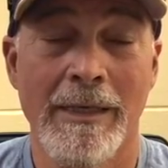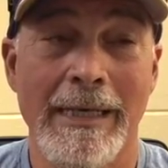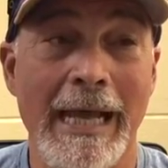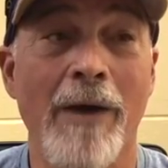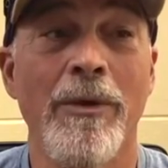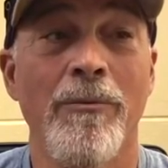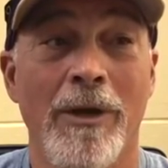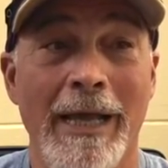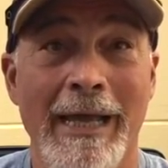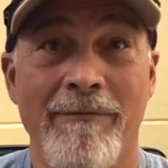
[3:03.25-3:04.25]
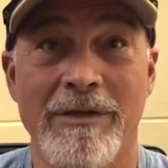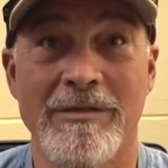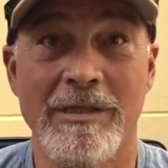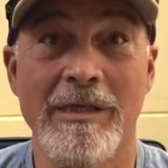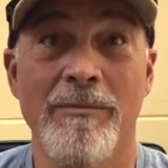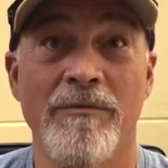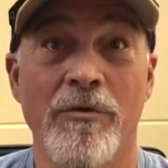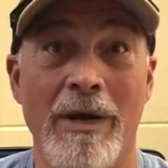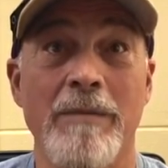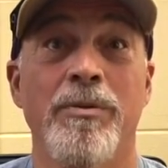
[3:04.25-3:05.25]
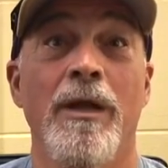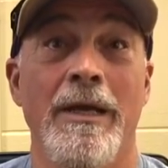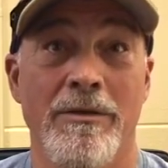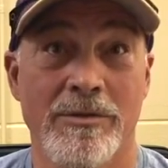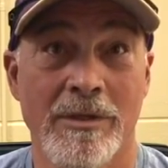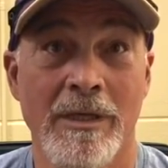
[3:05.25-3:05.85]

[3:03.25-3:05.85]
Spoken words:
Now we want to have a team of great players.